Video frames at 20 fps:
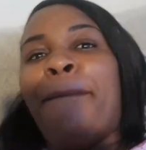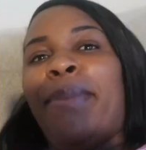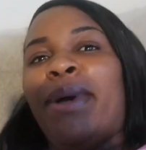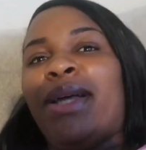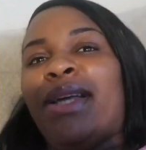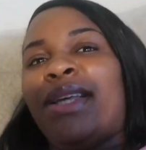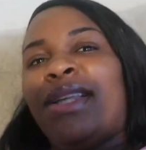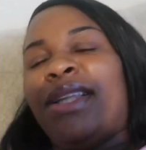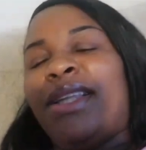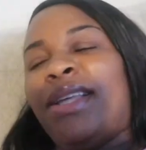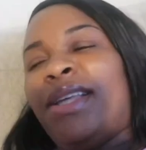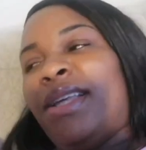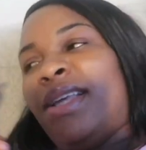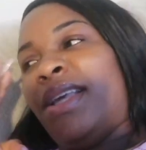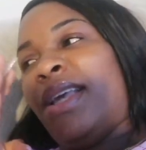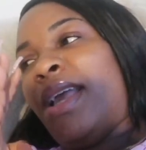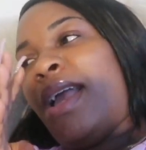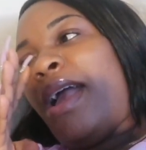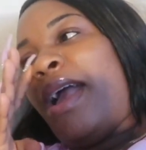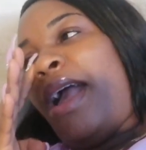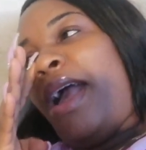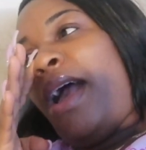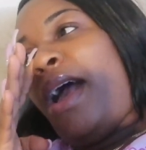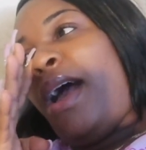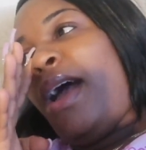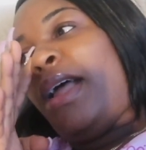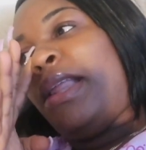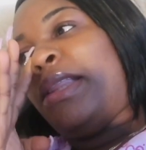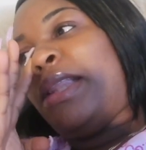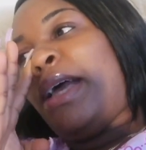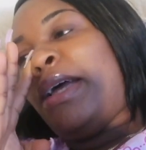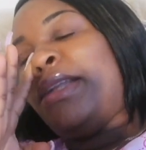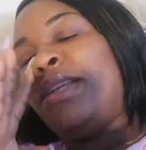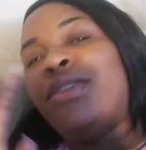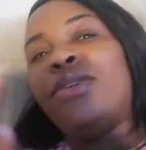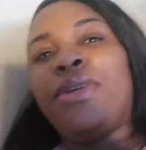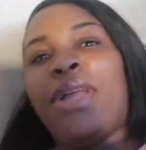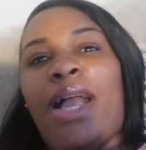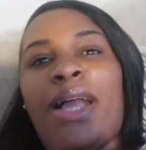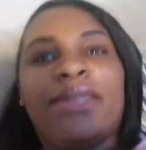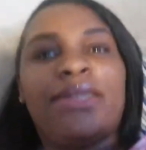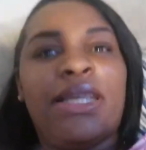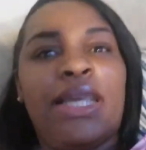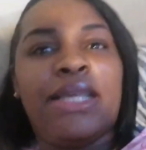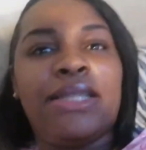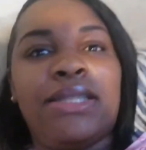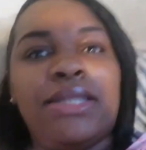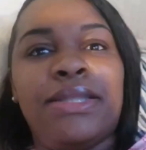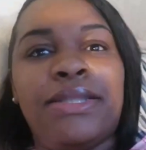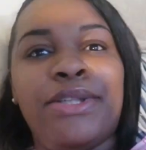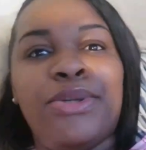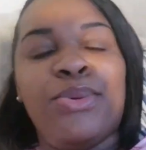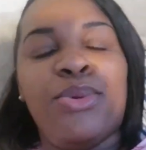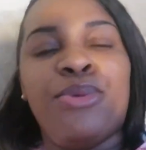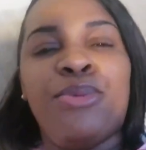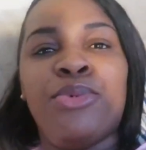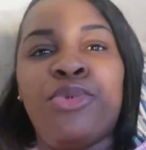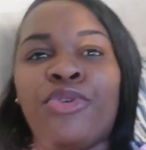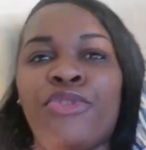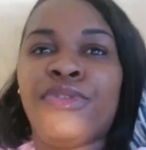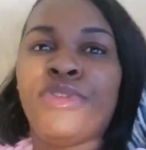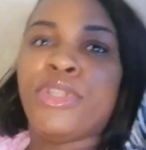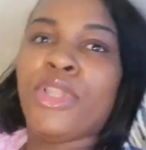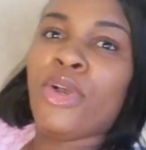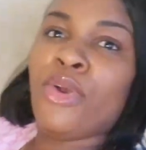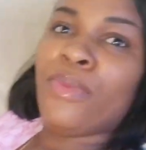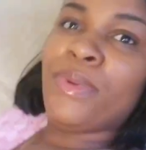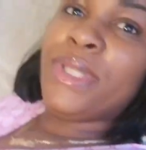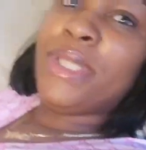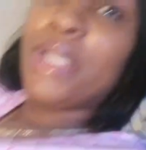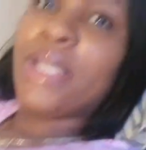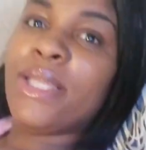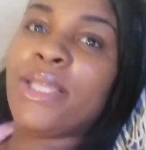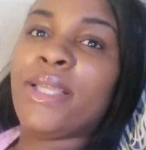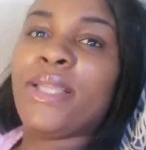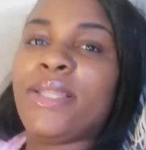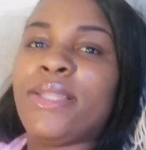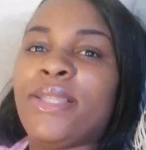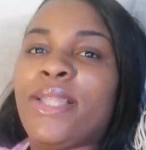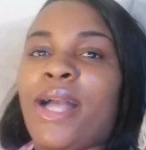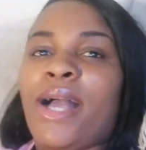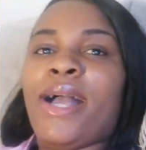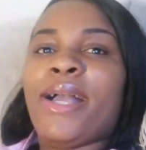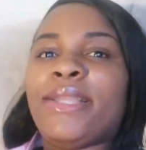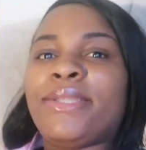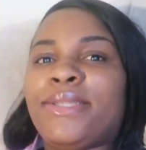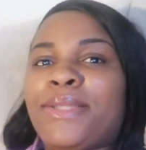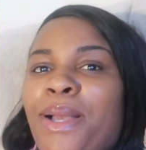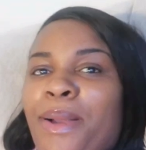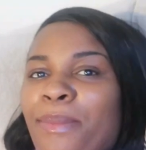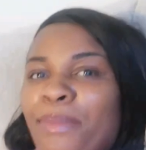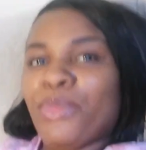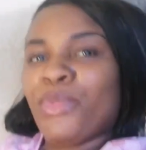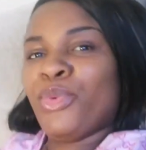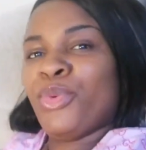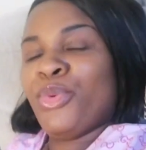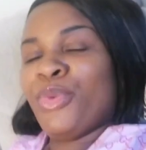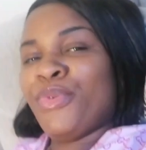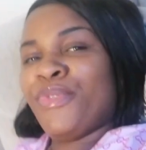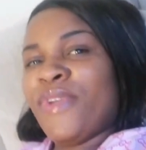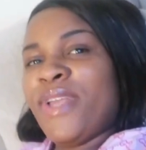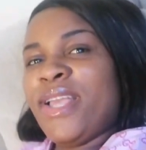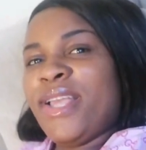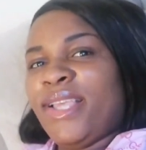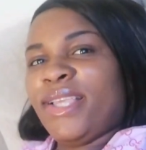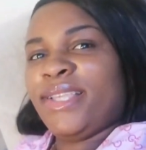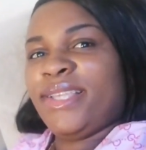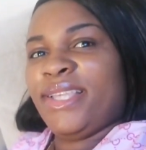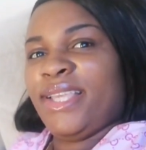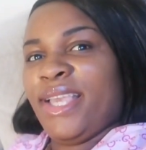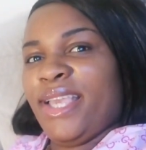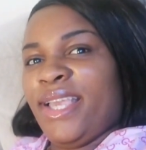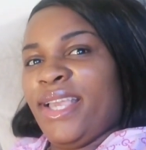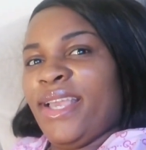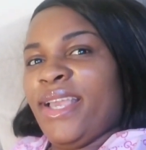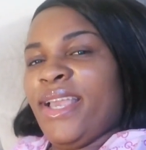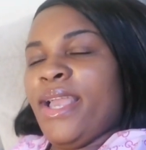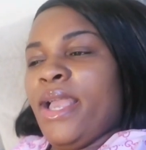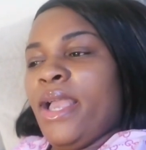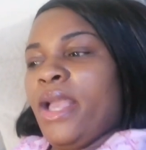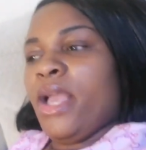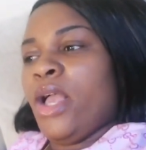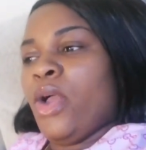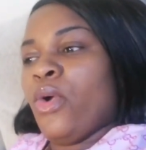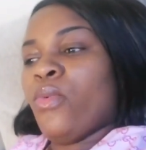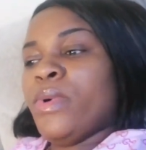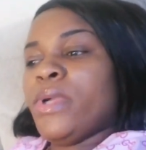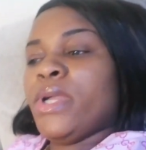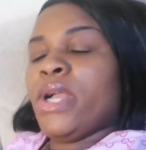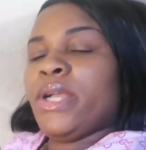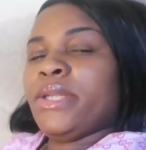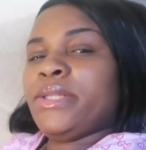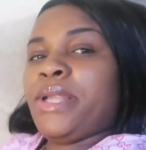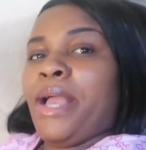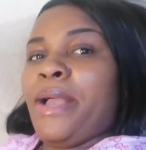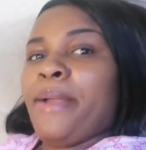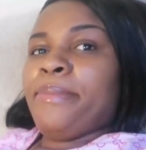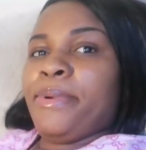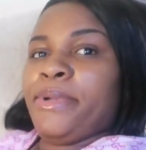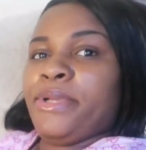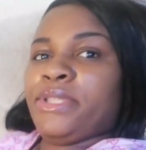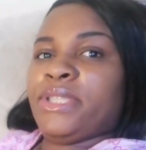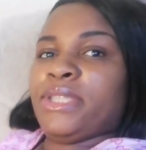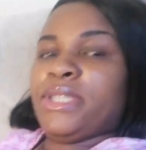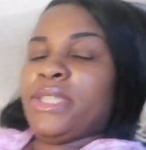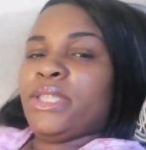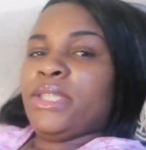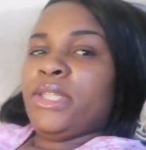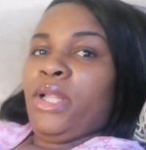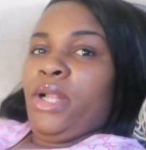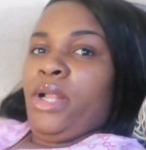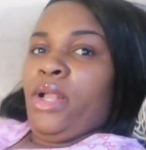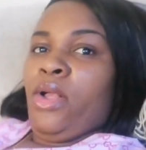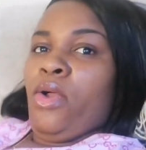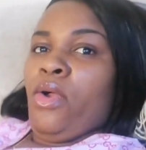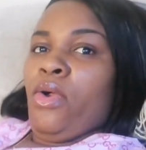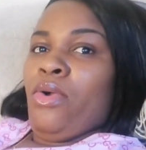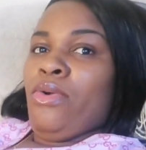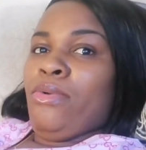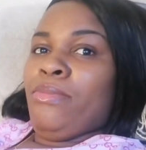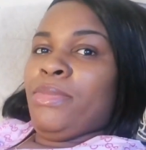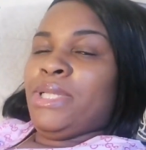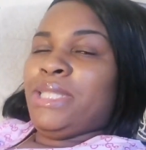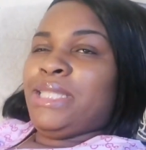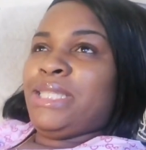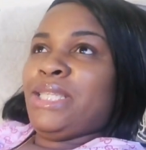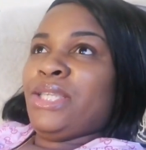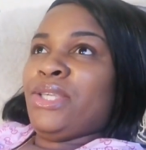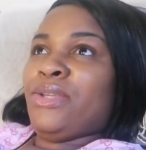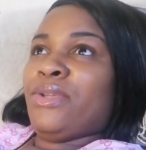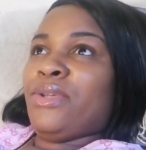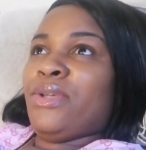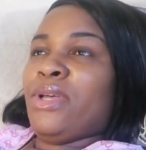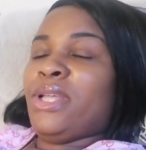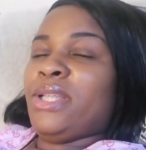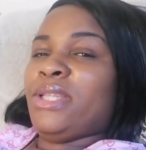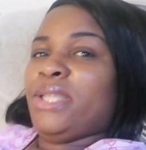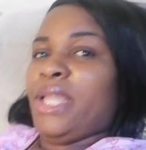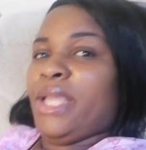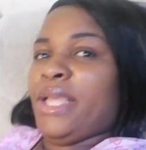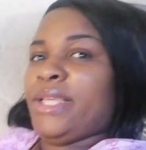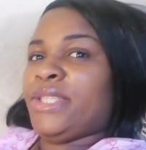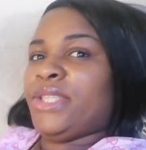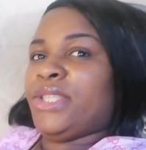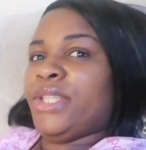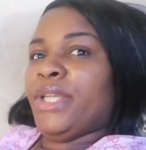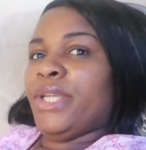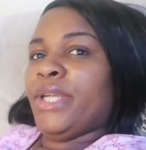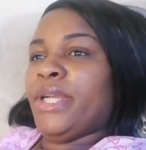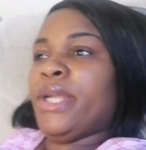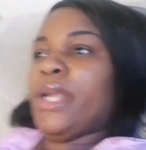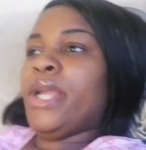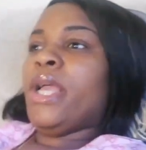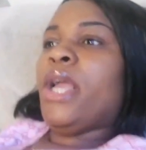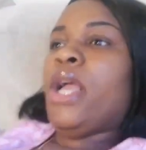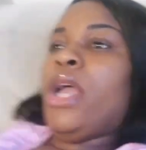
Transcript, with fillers: but again a lot of you guys asked us did we move no we did not move yet we are not purchasing our home until next year